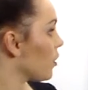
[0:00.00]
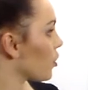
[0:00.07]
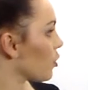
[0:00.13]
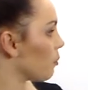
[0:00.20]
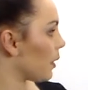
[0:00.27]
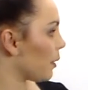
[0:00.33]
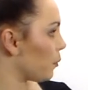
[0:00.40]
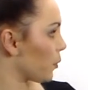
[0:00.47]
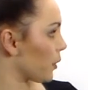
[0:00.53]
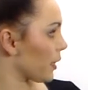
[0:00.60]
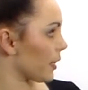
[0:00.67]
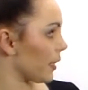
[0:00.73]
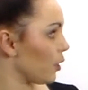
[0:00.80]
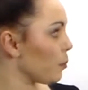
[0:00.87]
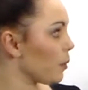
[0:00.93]
So I will
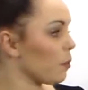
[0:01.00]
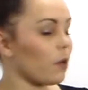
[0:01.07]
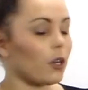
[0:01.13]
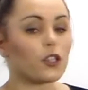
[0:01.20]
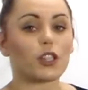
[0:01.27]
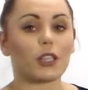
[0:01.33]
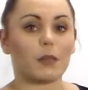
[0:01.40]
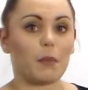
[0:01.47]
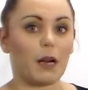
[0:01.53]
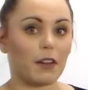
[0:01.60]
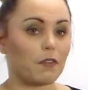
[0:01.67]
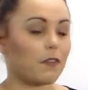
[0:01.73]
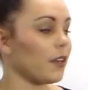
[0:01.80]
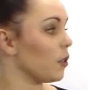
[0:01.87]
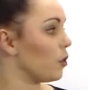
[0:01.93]
still be watching my
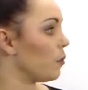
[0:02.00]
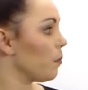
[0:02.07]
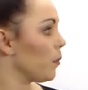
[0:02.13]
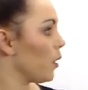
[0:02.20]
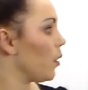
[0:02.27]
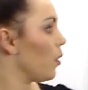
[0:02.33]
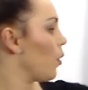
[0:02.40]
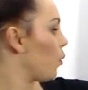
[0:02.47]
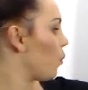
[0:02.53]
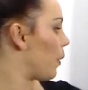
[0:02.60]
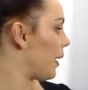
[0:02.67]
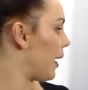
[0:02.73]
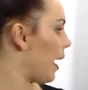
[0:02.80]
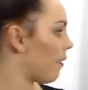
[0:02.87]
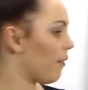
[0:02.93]
film
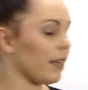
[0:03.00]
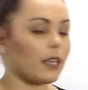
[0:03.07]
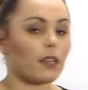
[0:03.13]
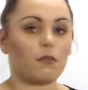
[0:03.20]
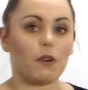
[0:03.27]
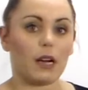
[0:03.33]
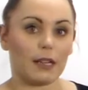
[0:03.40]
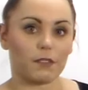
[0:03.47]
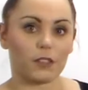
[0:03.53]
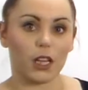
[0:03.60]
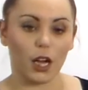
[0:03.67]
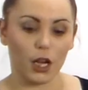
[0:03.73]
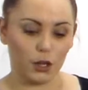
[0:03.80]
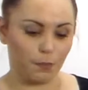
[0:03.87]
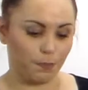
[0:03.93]
when Eric arrives
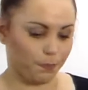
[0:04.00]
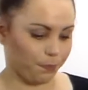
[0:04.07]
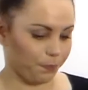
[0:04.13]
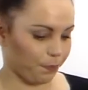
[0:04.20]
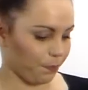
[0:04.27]
home.